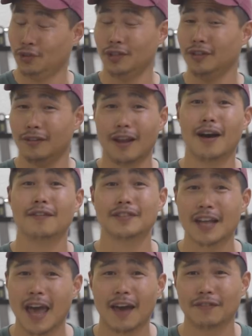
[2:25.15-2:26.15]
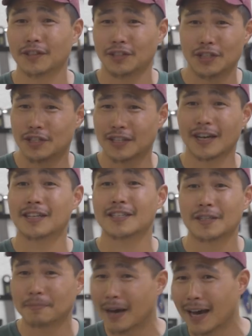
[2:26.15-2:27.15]
She loves having these
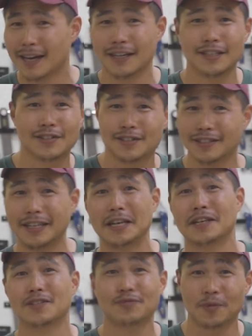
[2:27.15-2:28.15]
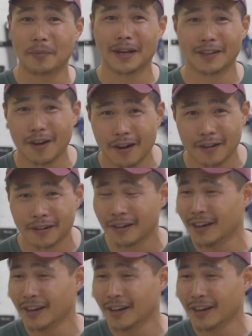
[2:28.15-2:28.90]
customized things for my daughter,